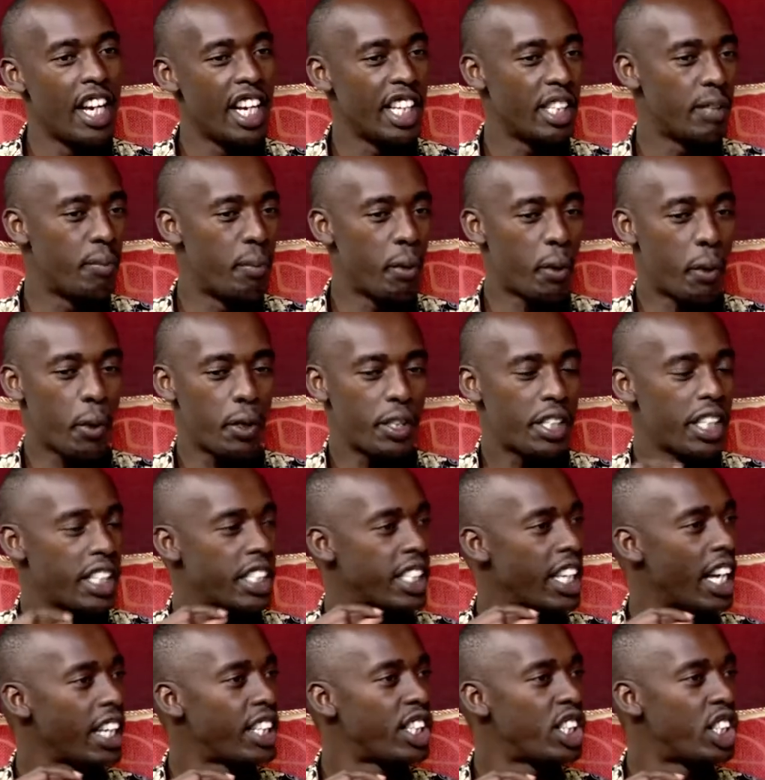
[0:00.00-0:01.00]
It's because
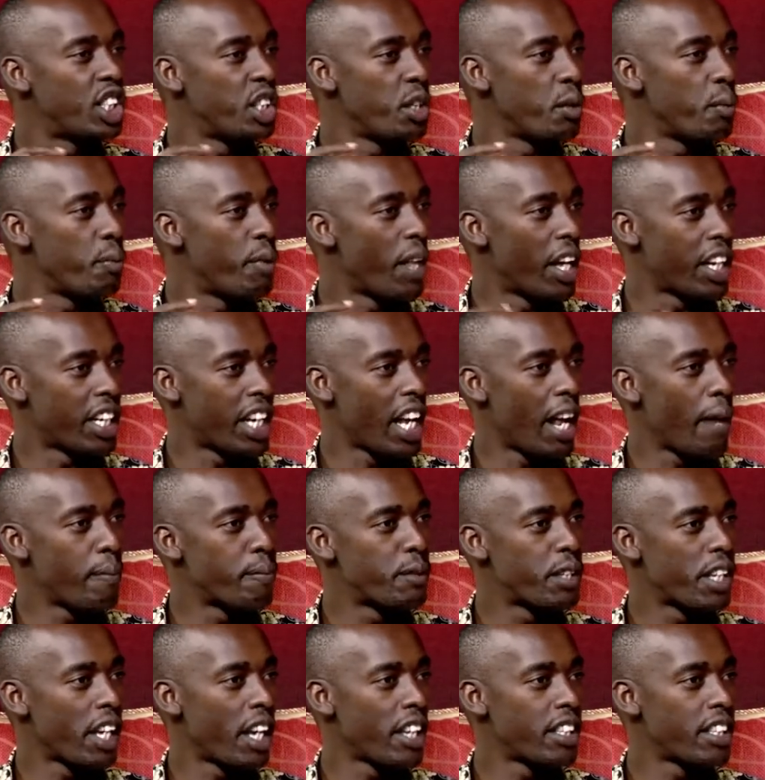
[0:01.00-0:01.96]
it's that tube that helps